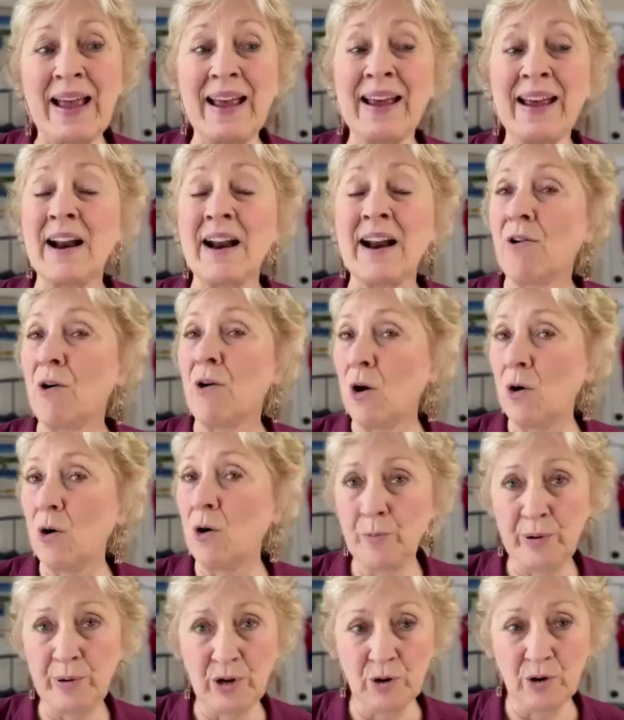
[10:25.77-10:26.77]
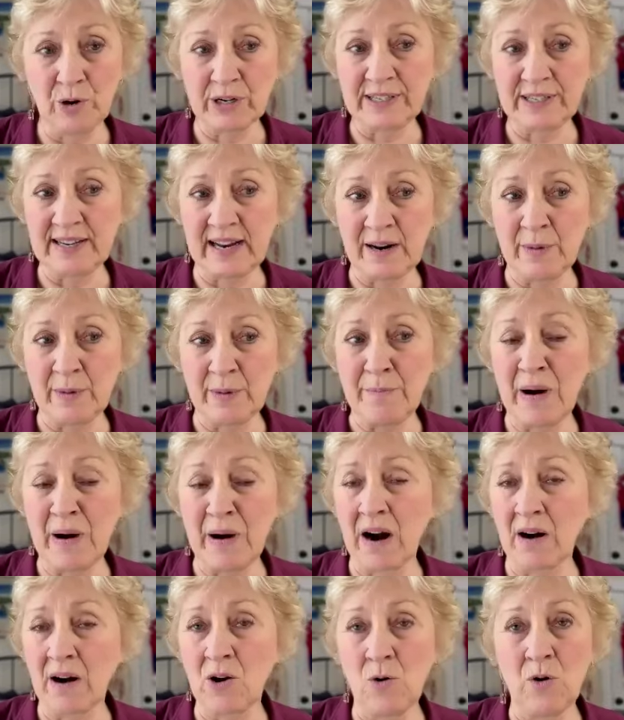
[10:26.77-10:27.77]
and our own pure cinnamon
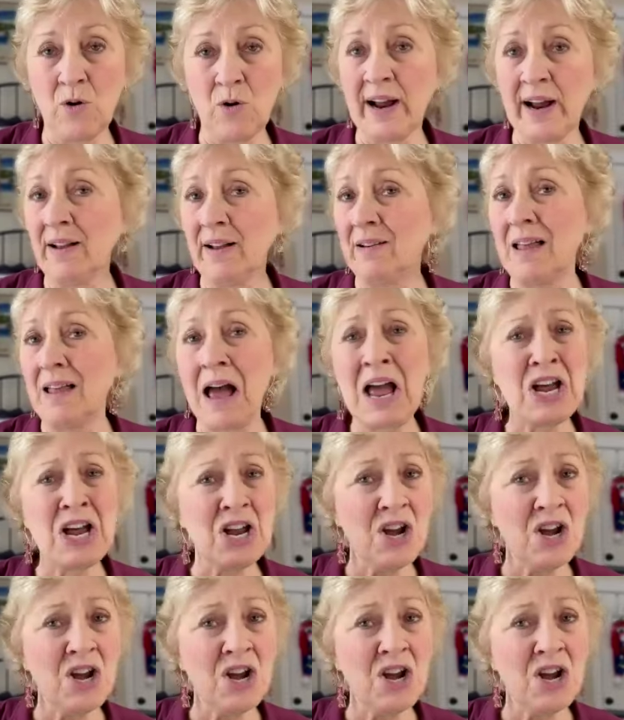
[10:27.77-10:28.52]
bark oil.